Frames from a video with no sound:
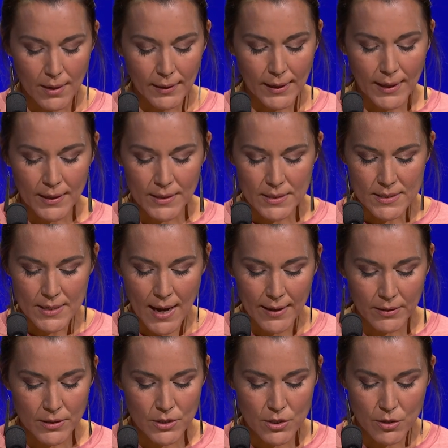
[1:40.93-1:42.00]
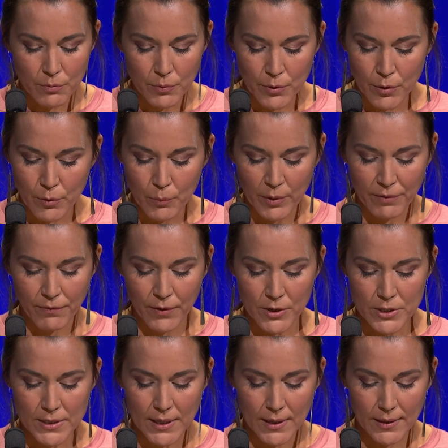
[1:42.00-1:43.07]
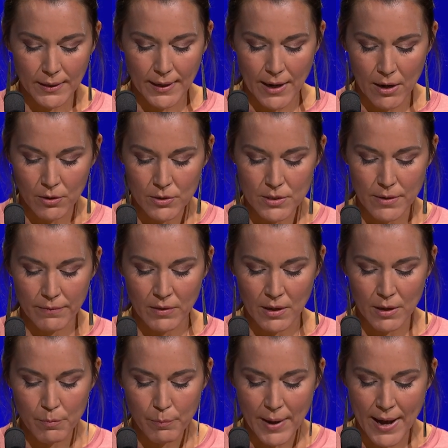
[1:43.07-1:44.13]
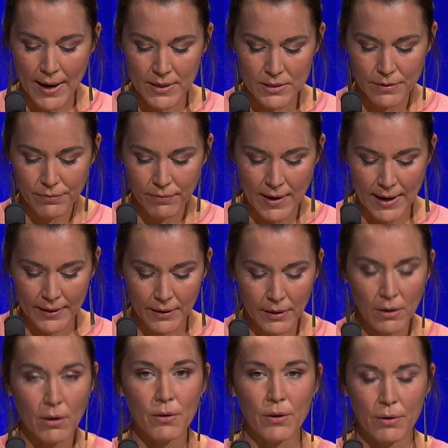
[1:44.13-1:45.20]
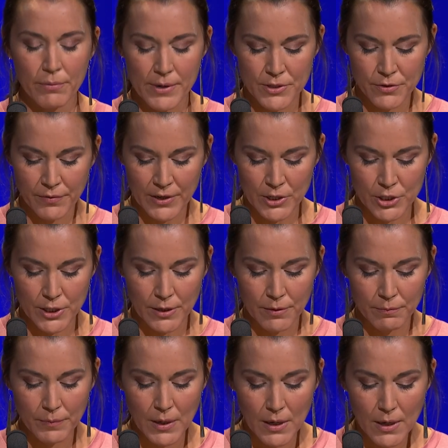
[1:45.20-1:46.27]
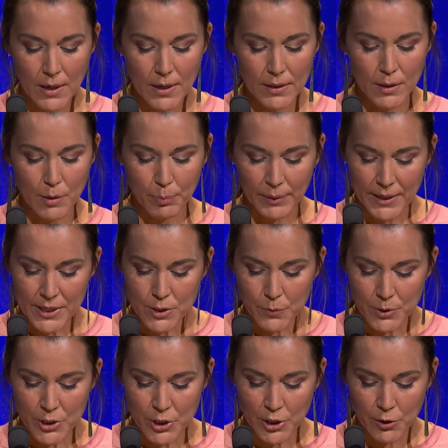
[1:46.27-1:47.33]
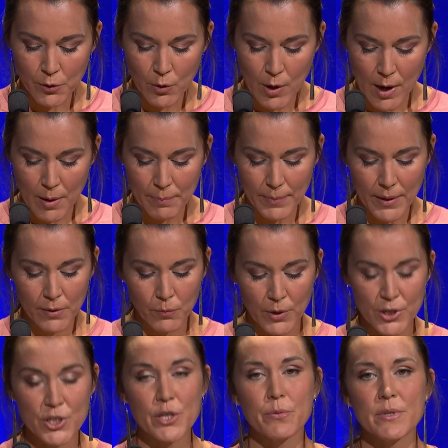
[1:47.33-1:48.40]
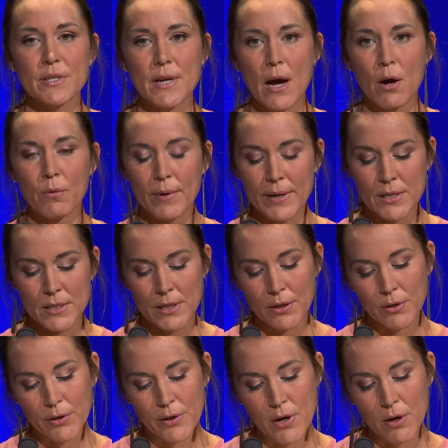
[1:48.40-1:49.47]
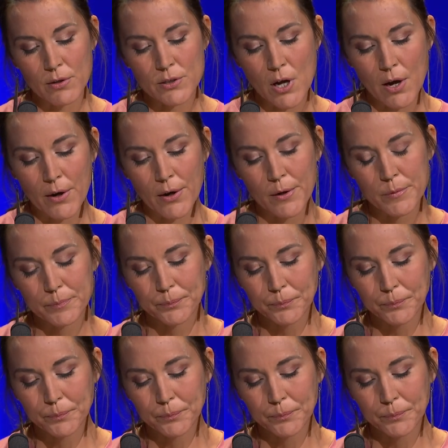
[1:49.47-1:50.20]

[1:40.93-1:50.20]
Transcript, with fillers: Kandi silenced the room with firsthand accounts of the impacts of fracking on her reservation, the place where she grew up and where she was now raising her young daughter.